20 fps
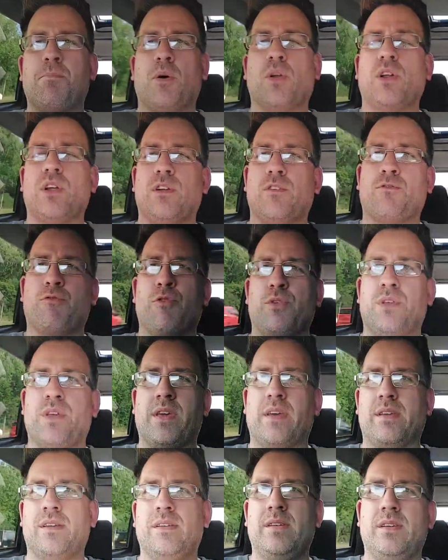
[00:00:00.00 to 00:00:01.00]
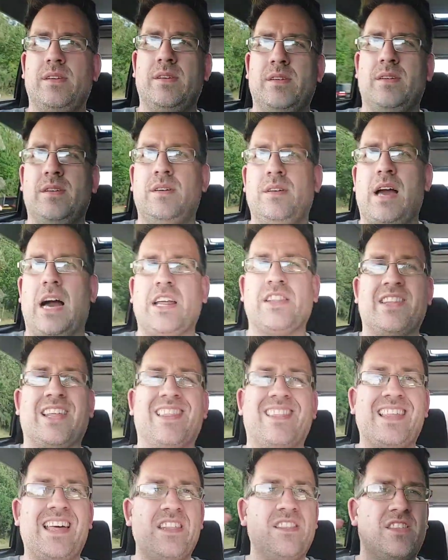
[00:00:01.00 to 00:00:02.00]
bonnet in front of you, and the
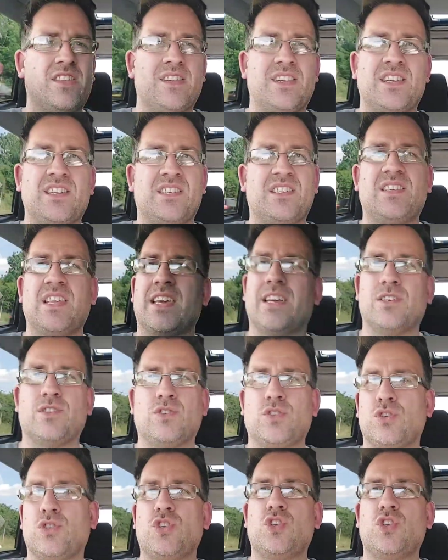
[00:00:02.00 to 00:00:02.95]
length of this thing is just